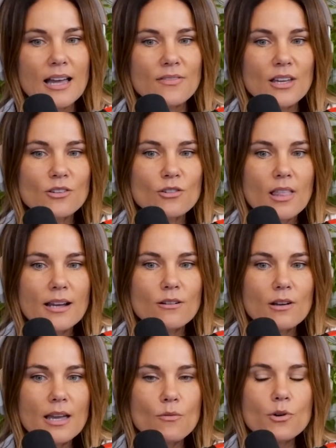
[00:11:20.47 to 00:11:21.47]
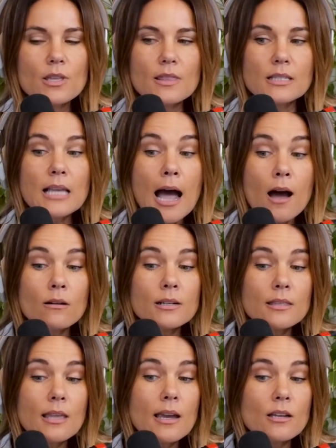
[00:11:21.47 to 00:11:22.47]
And then you're like, okay, we're in this. How
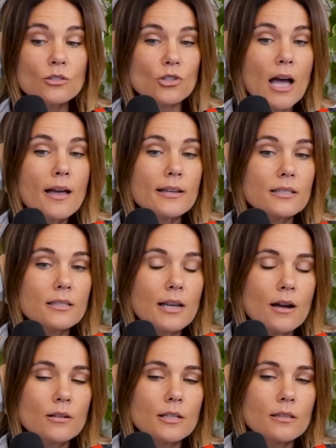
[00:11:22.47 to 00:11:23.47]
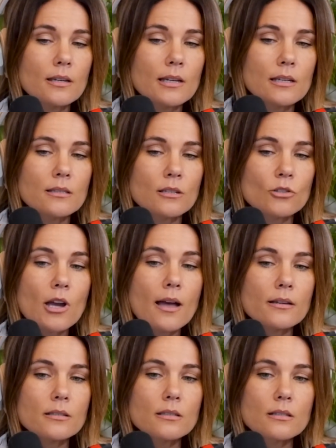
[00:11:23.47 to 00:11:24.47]
did they adjust? How did the kids
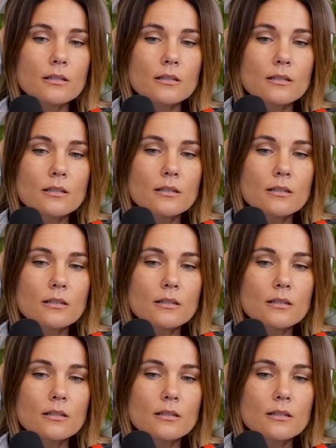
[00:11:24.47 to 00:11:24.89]
adjust?